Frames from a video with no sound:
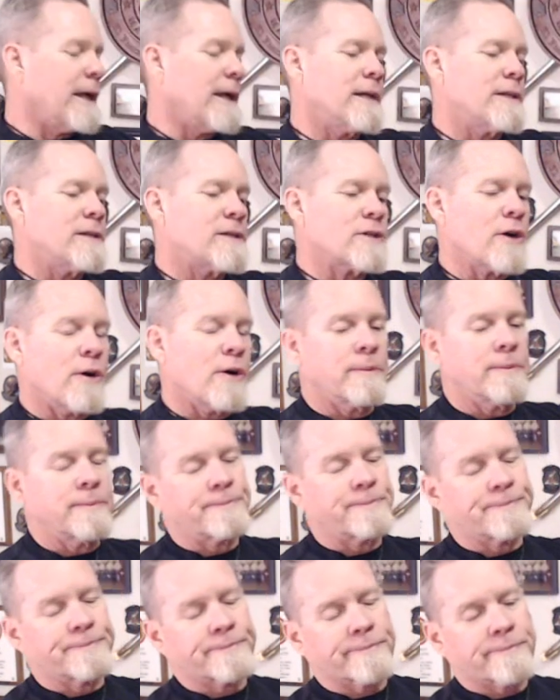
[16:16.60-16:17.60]

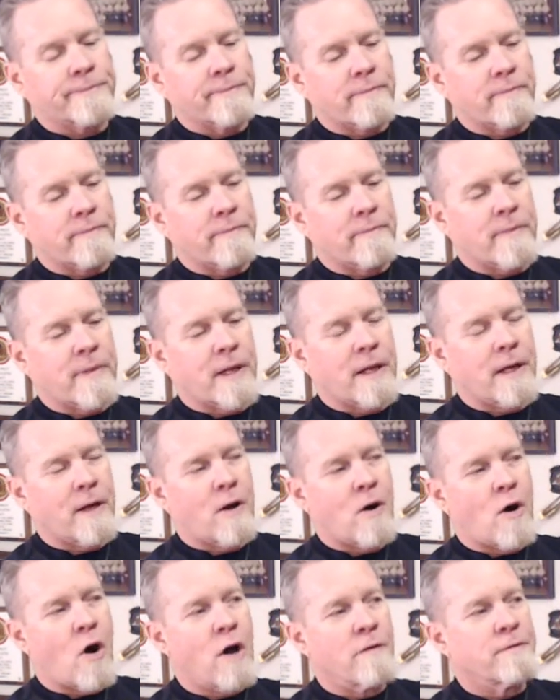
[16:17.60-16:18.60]
So
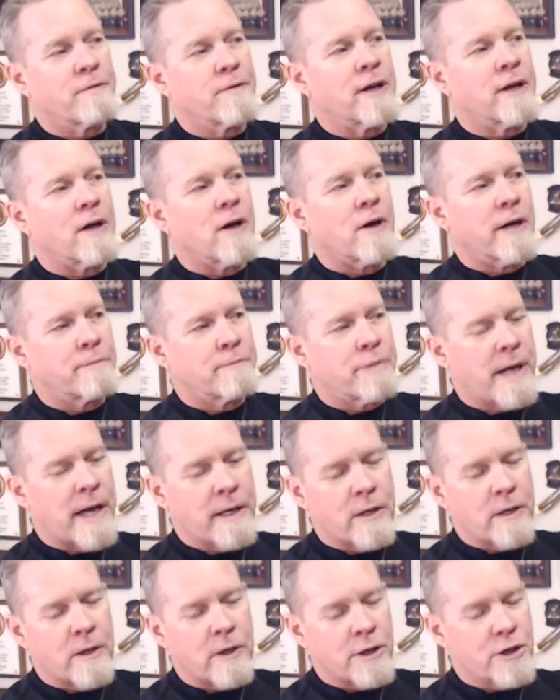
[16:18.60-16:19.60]
off they go. They
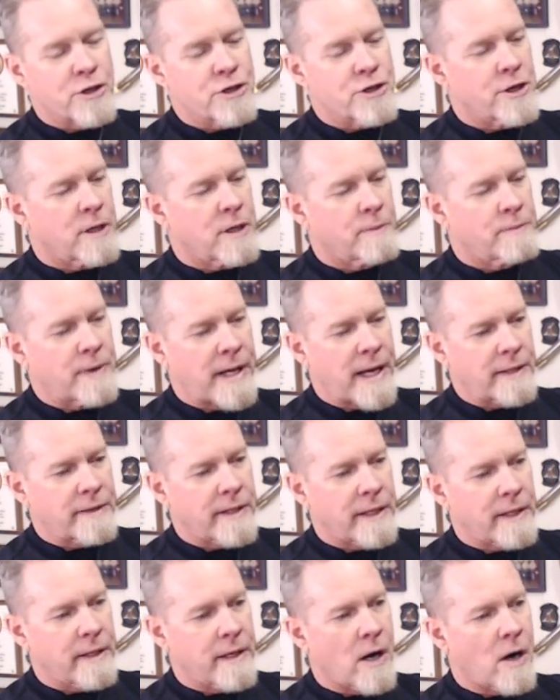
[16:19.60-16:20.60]
pack all our shit up and out
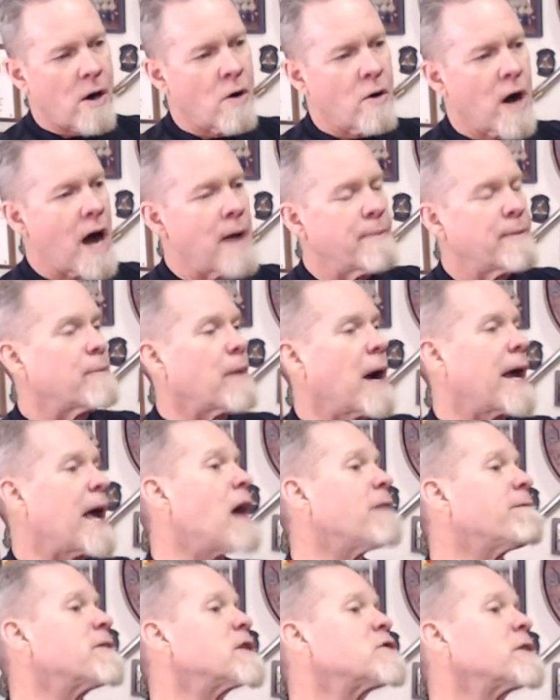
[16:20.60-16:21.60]
they go. I'm in my
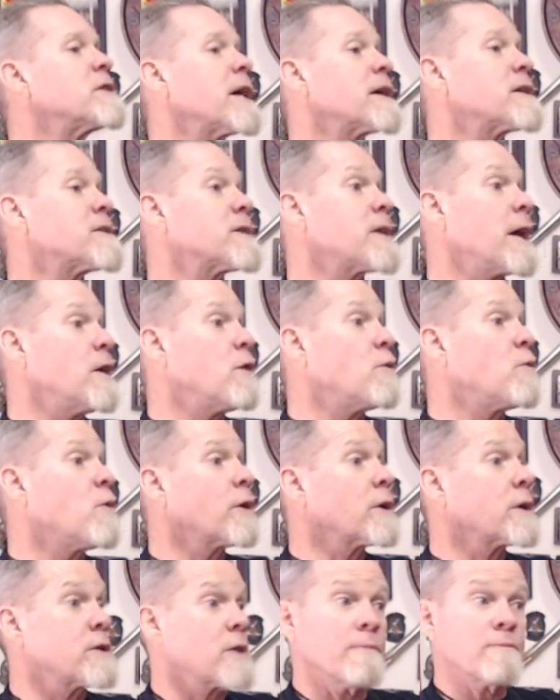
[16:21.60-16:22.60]
outfits the next day at
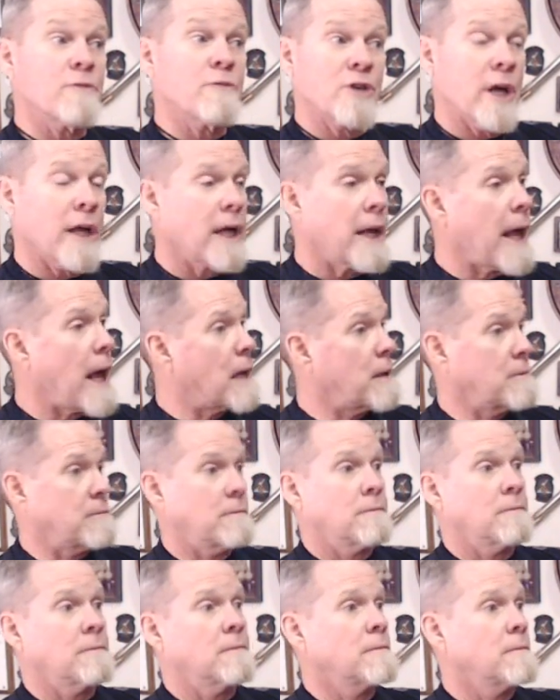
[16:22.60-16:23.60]
work because I'm checking out.
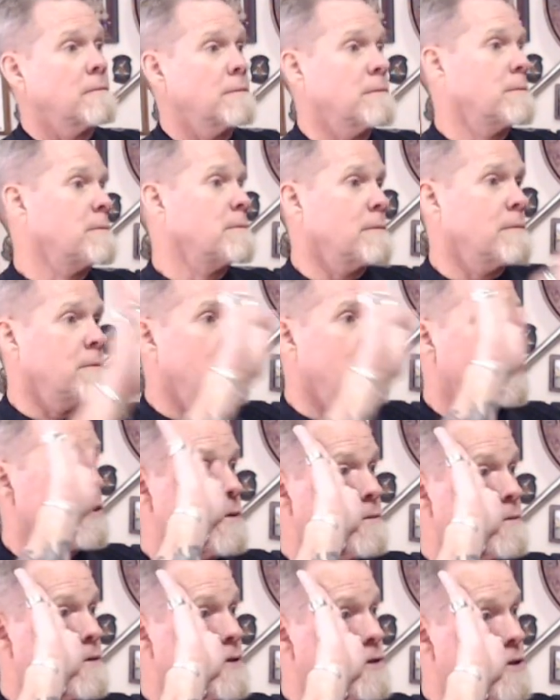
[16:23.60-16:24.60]

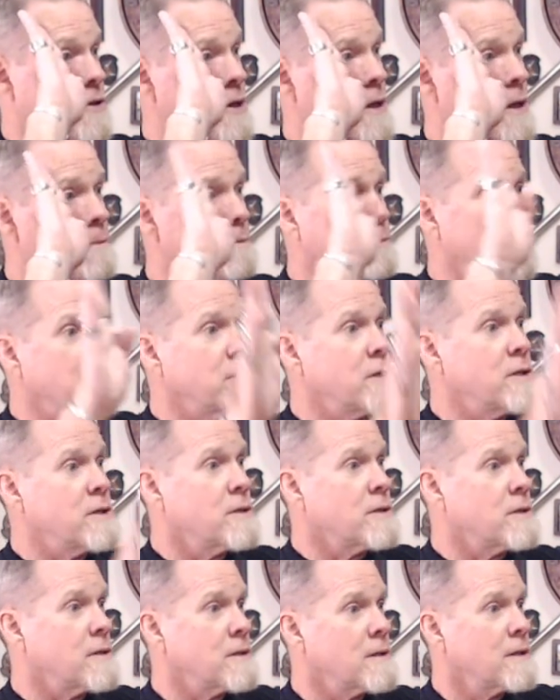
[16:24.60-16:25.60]
See ya,
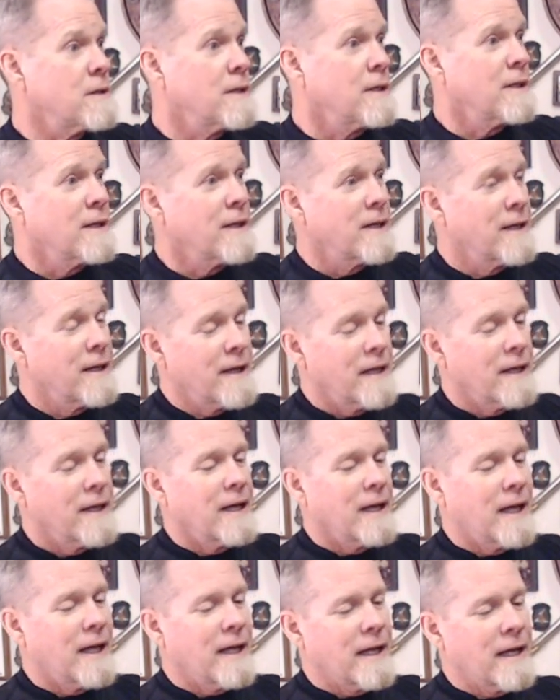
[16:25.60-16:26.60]
bitches.
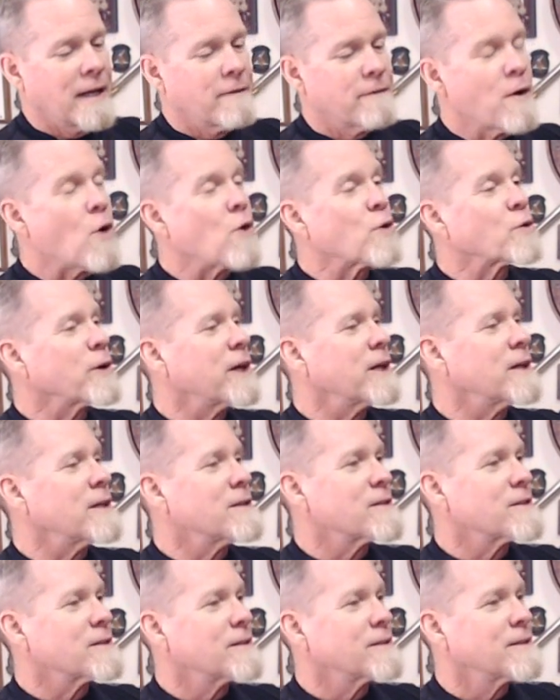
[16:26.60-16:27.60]
Phone
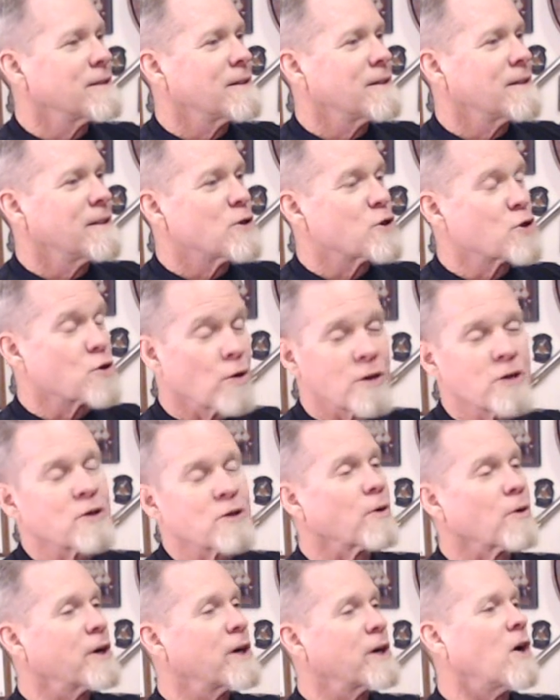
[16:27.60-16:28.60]
rings. Short
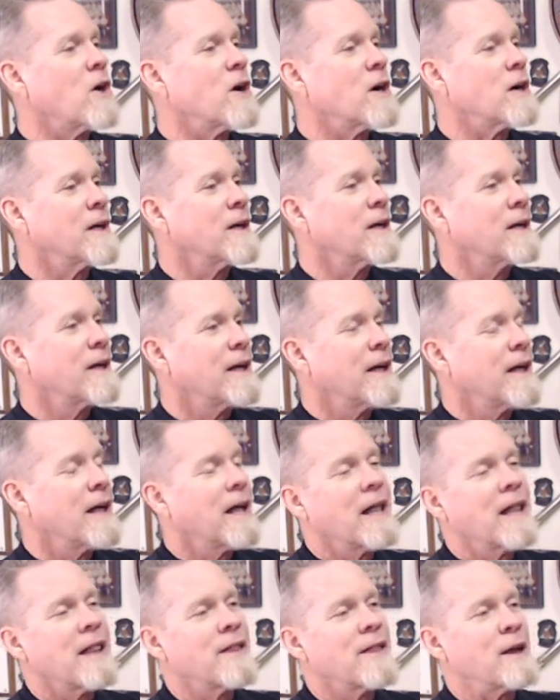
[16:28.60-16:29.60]
story long.
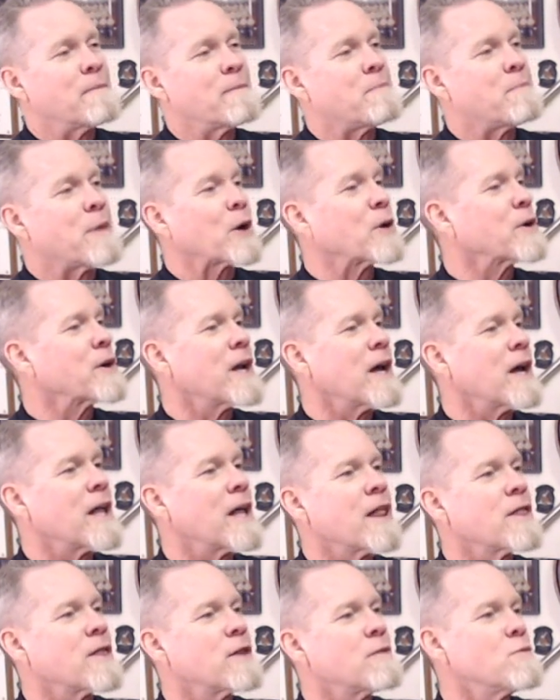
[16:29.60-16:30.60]
They burned
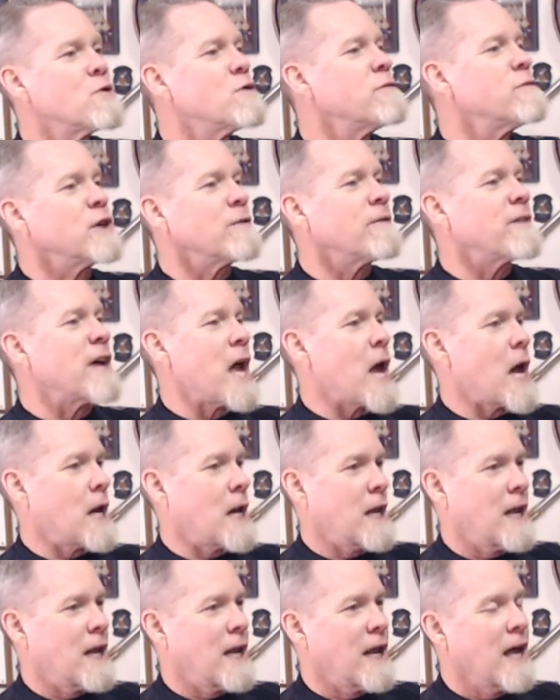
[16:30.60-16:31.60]
the moving van.
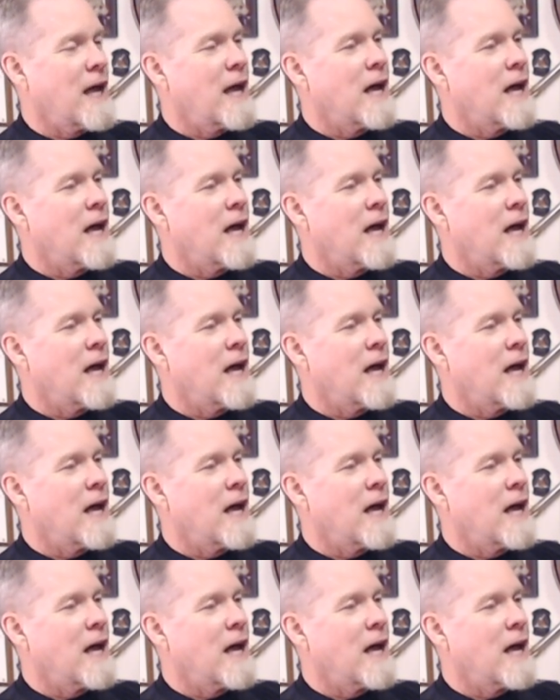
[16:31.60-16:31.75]
What?